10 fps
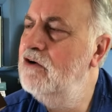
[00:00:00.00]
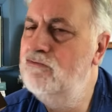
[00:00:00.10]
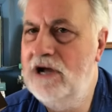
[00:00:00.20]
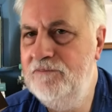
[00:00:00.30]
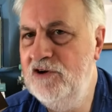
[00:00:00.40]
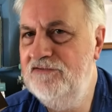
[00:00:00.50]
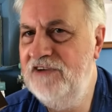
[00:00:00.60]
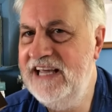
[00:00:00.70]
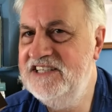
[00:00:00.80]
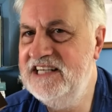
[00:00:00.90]
rub your
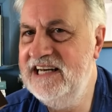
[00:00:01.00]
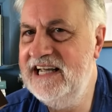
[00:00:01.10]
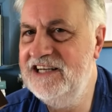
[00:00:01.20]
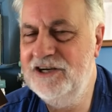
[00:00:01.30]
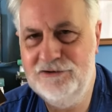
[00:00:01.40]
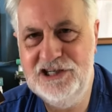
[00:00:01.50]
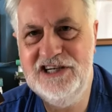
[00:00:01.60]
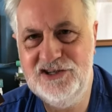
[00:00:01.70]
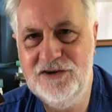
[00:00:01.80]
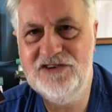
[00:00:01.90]
face in it. You know, she
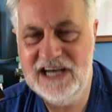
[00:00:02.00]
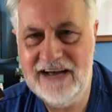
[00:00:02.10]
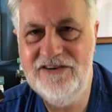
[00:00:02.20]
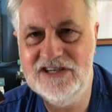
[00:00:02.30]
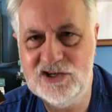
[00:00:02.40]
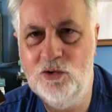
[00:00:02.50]
sort of covers